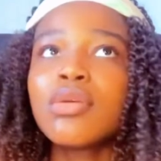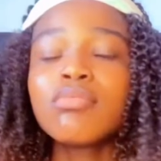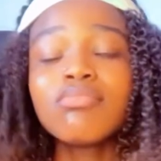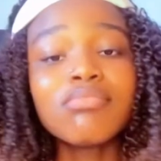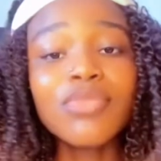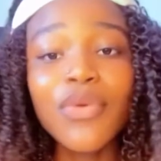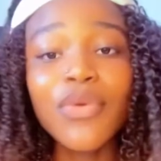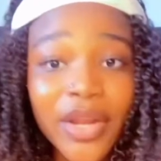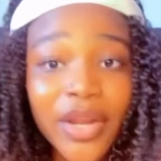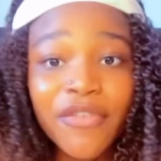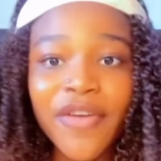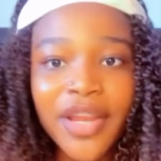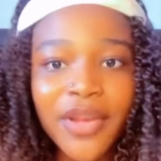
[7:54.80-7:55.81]
when you
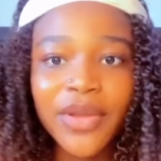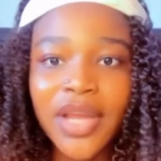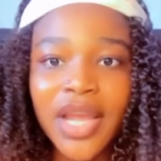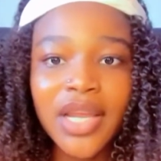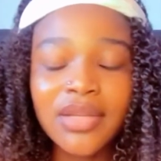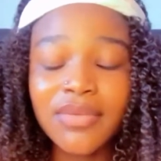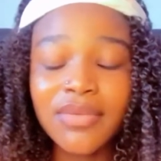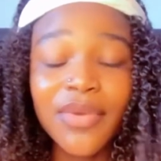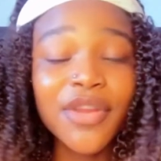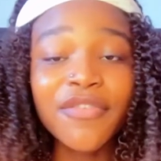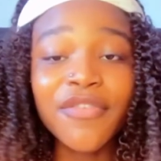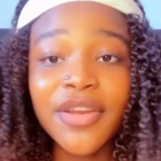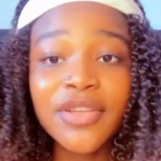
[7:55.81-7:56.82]
find
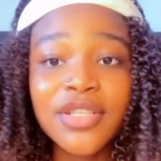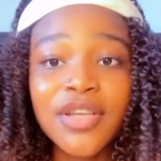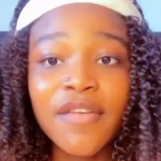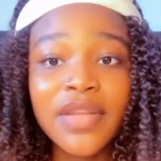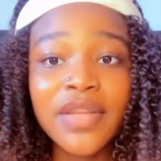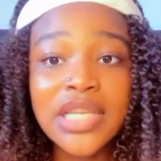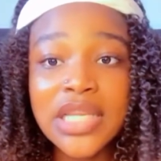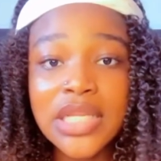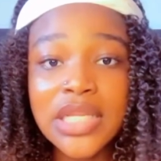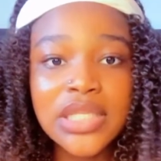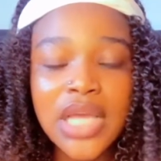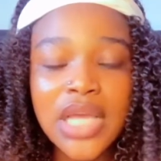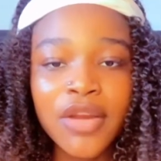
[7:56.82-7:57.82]
yourself in
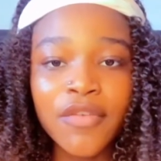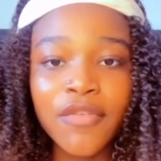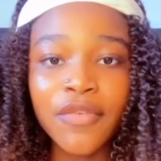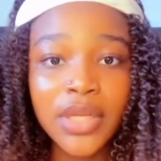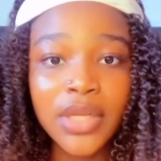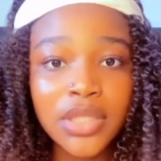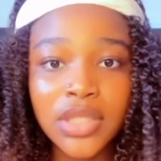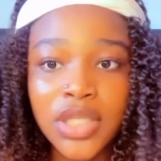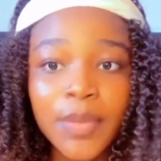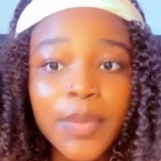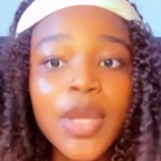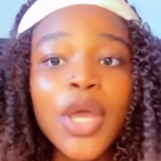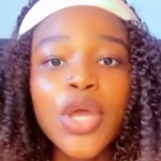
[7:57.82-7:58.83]
this kind of relationship,
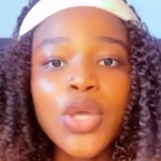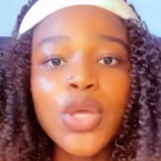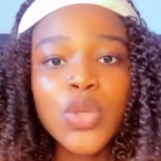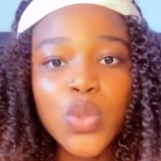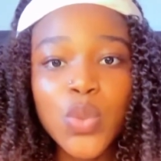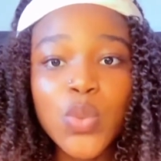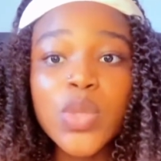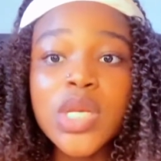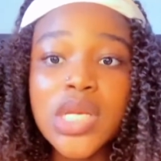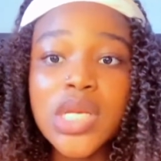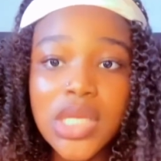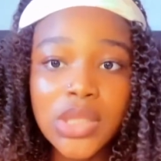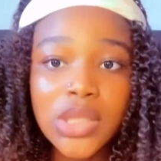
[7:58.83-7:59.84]
you need to